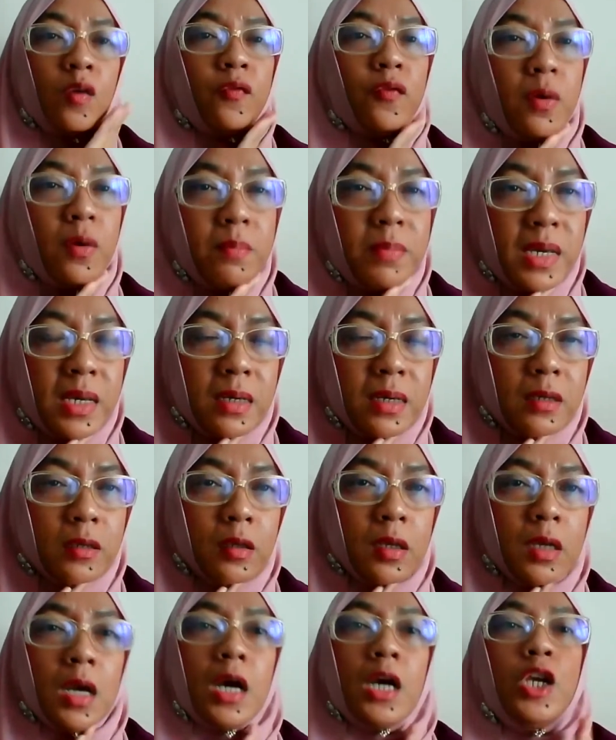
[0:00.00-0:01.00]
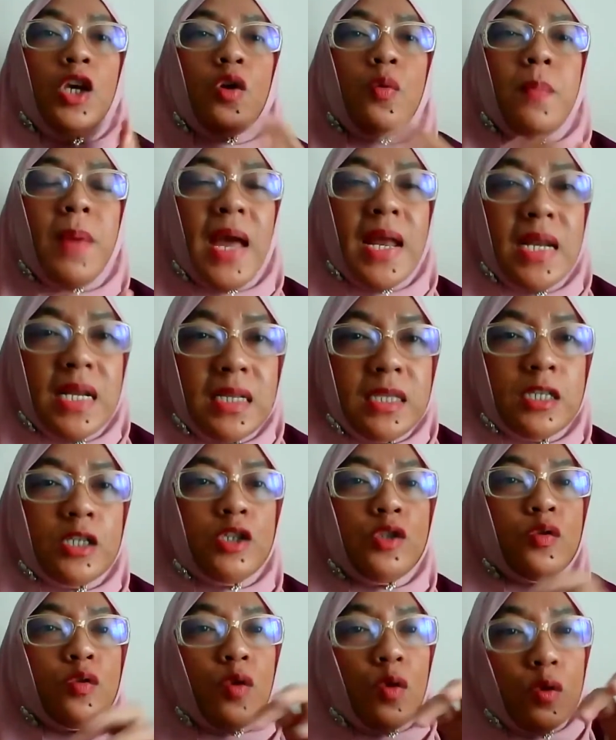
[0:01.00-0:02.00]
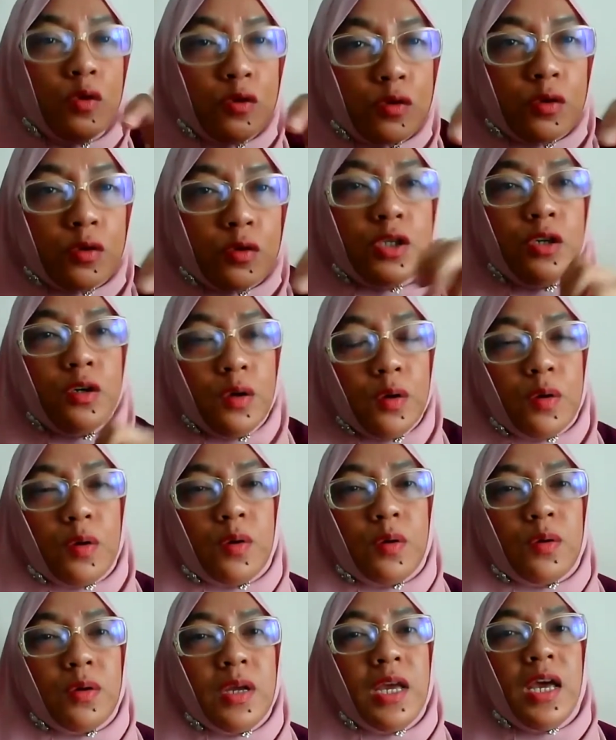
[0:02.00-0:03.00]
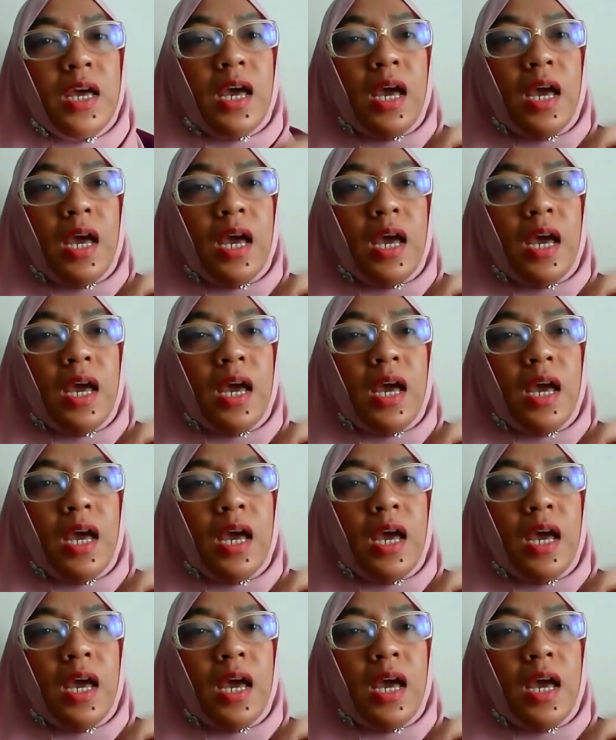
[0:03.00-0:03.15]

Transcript: For me, Humanity should control the law.